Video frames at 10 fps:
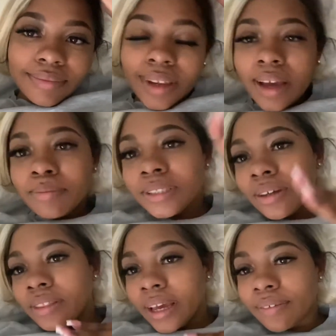I'm so
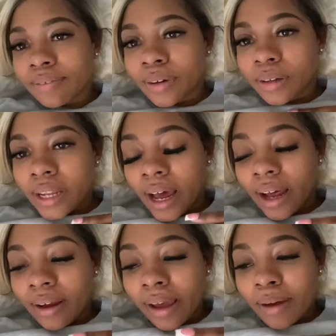thankful
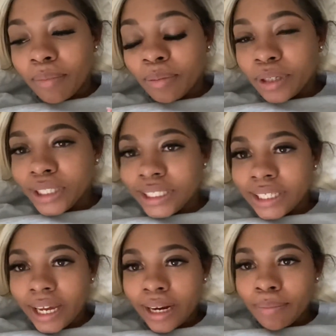that I am
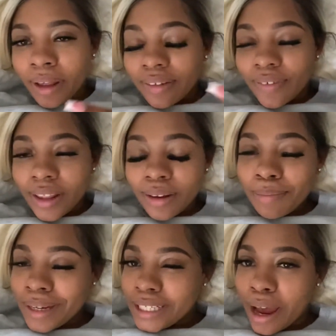appreciated by the father of
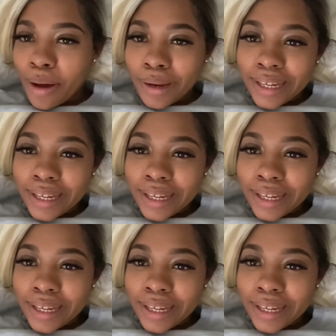my child.